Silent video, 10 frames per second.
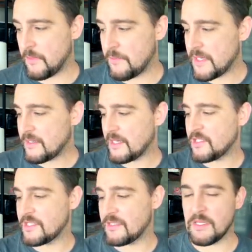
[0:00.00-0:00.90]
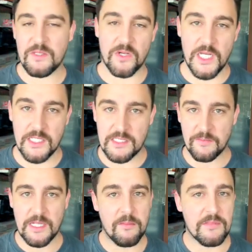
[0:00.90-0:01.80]
I mean, it just is what it is.
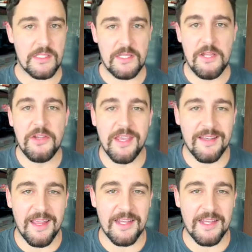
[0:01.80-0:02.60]
Sometimes you get an